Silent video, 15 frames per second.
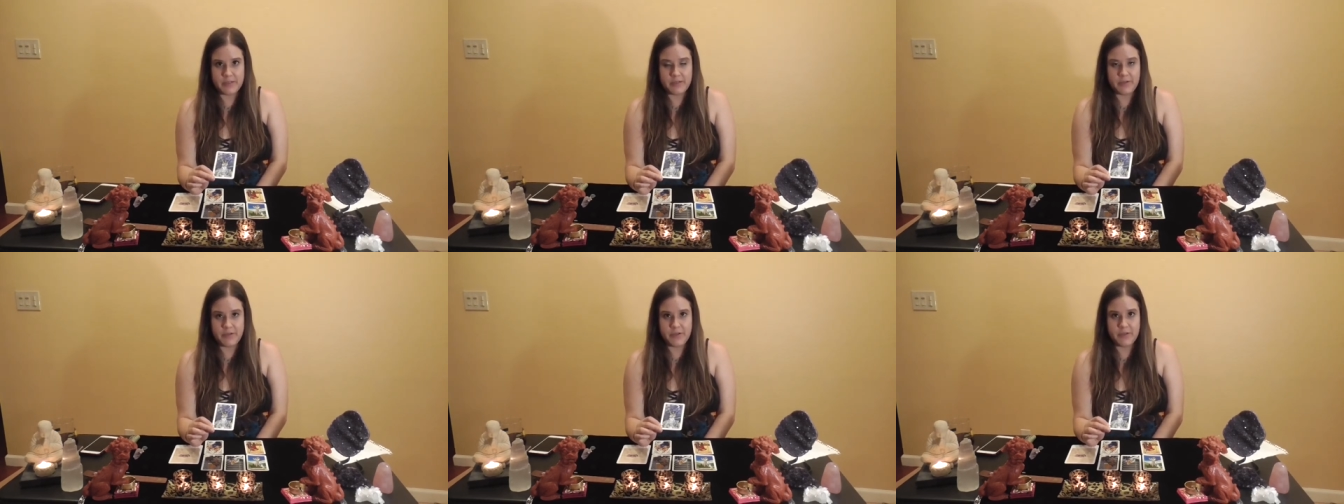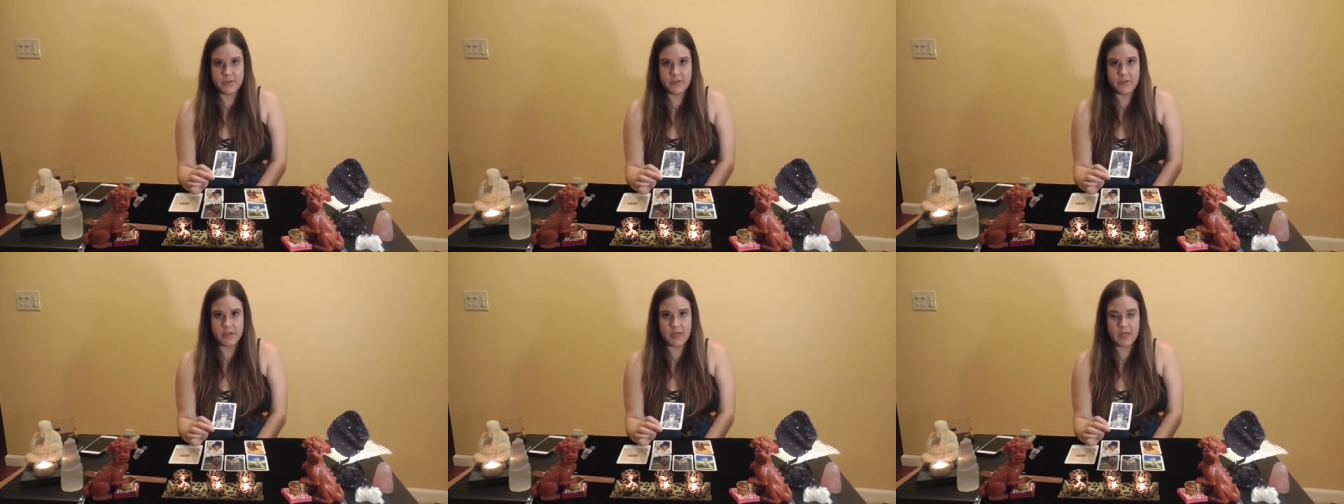So
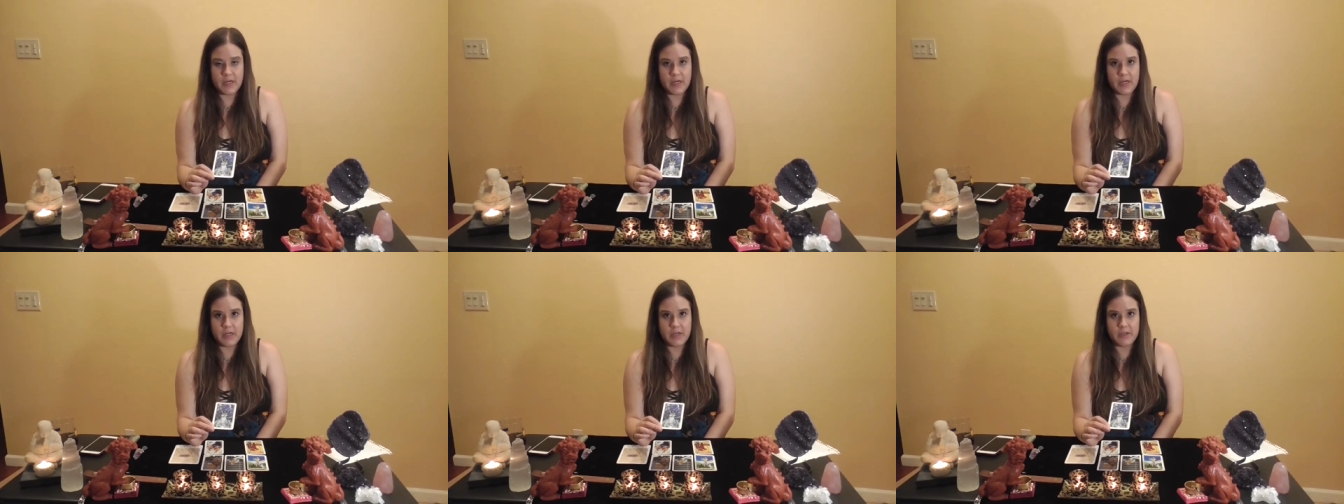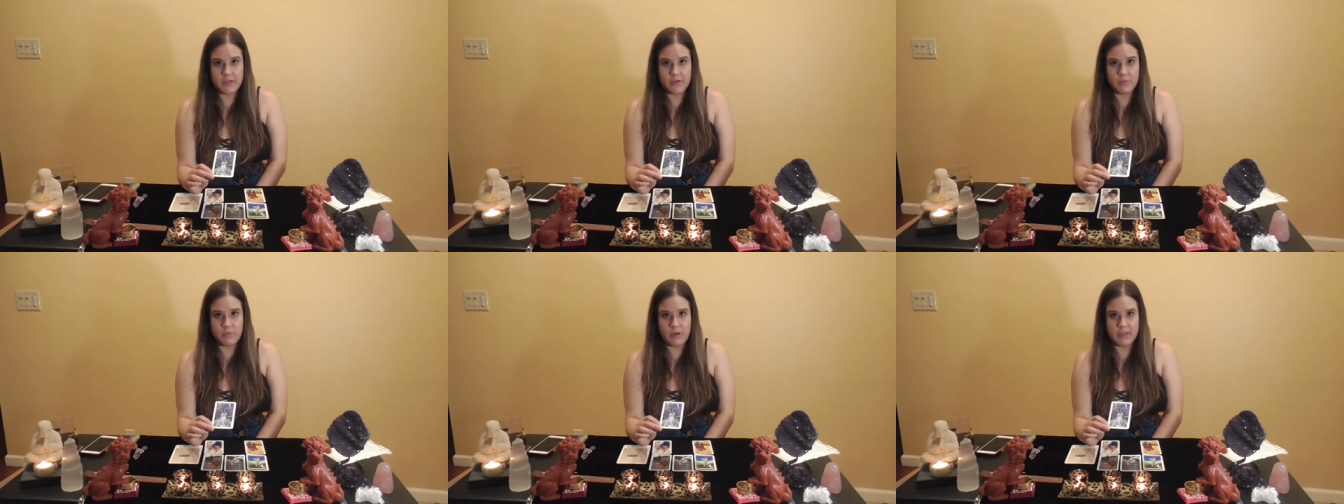you're
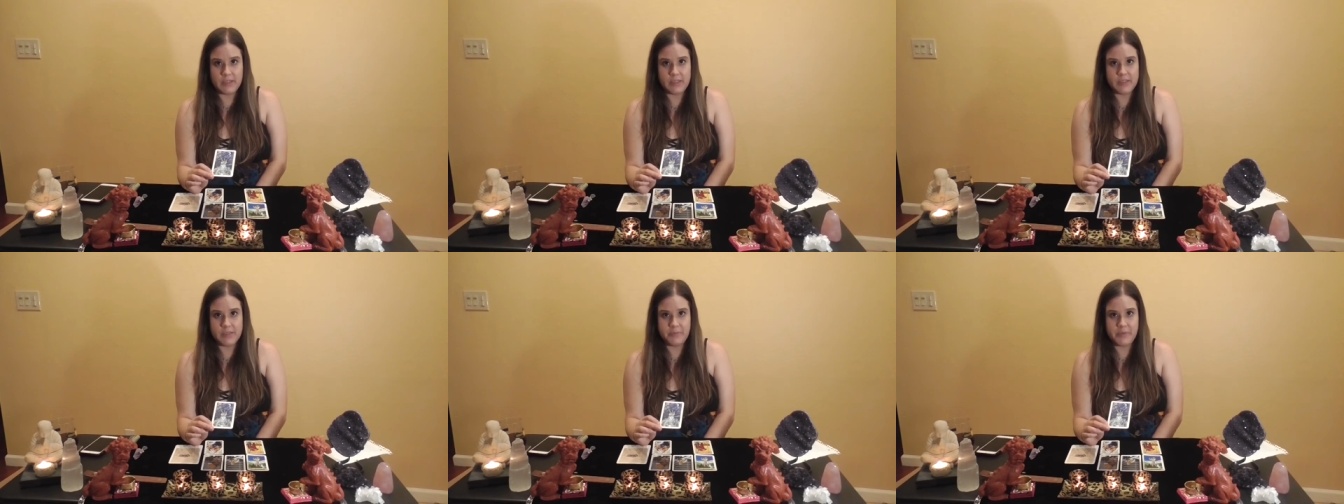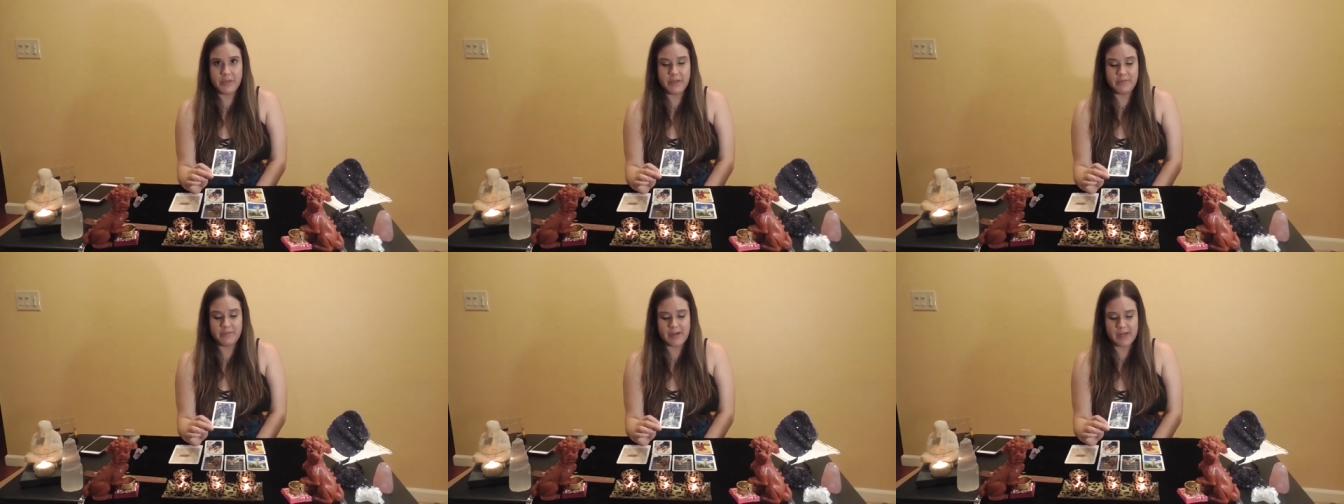wanting to
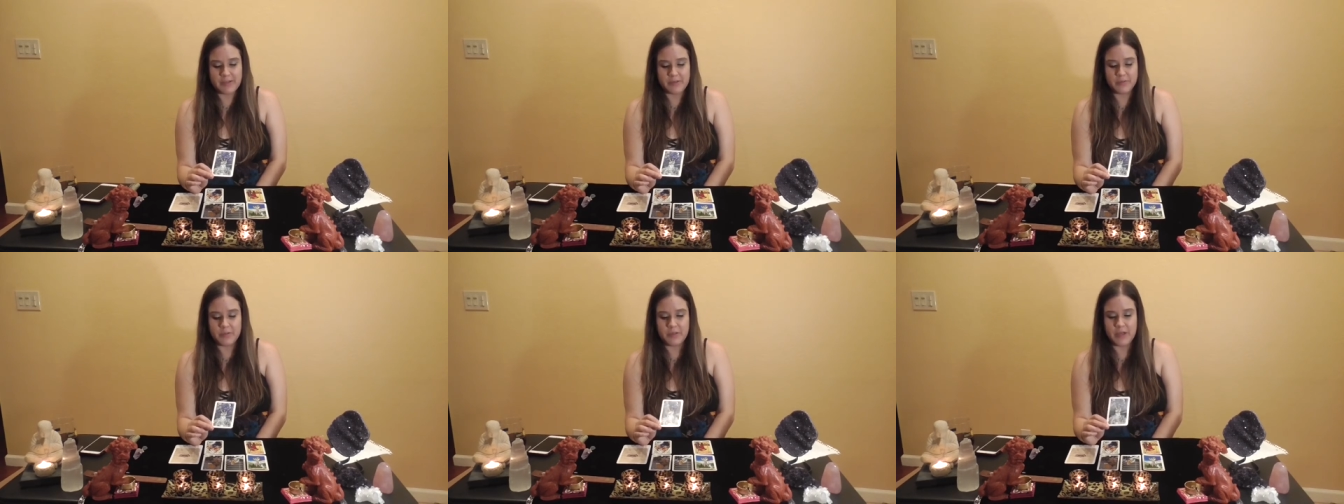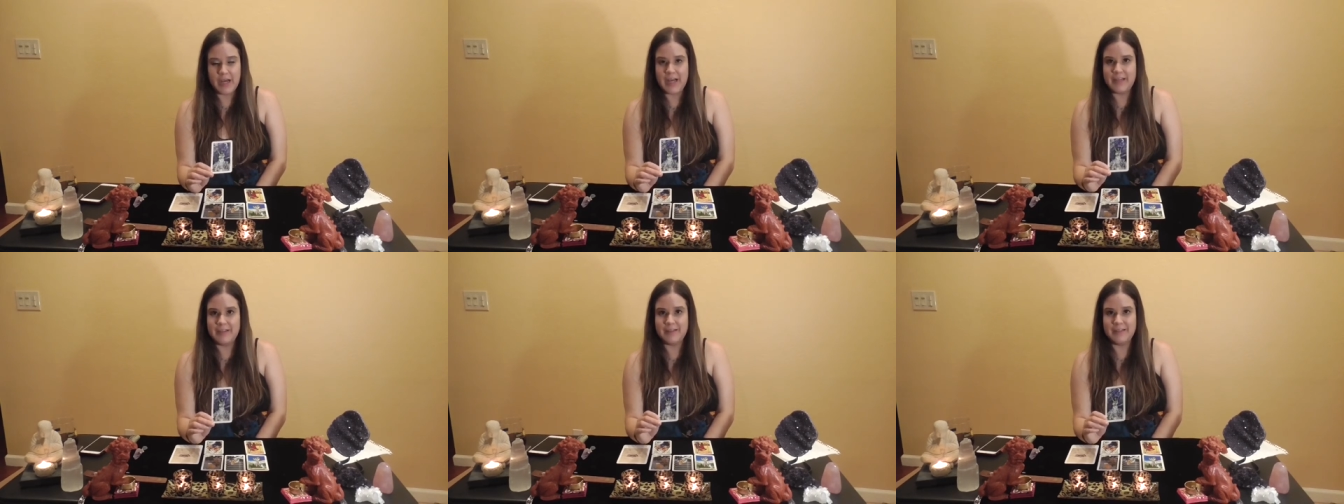be factual.
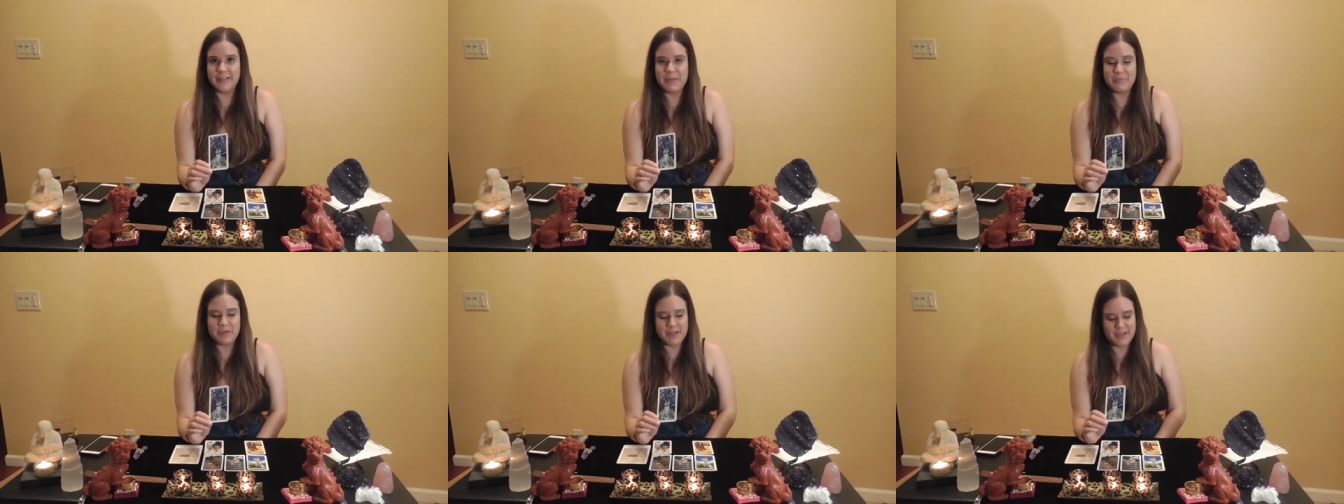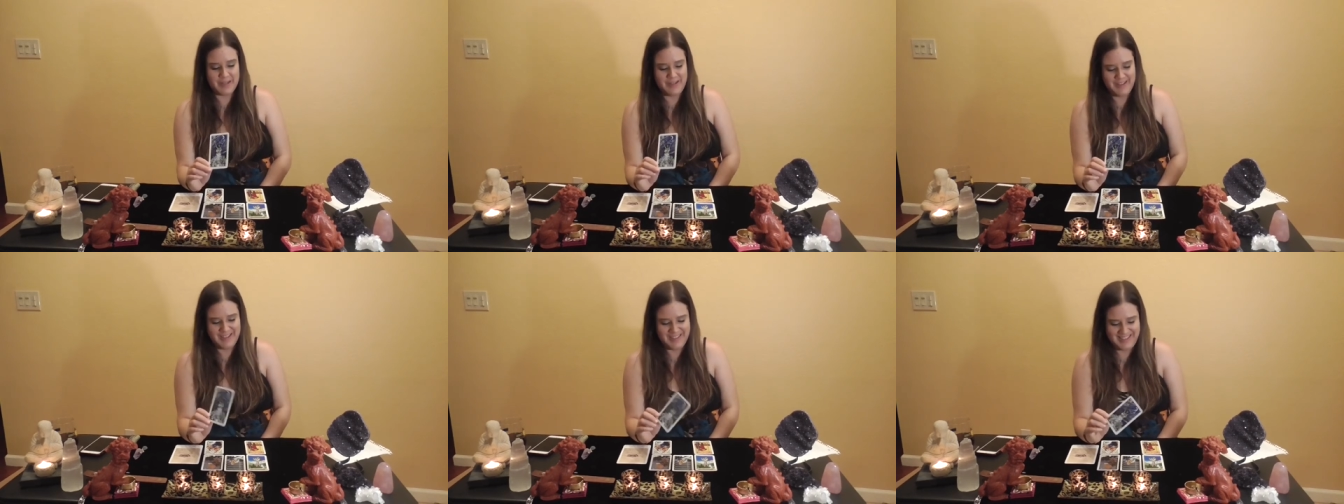And Libra,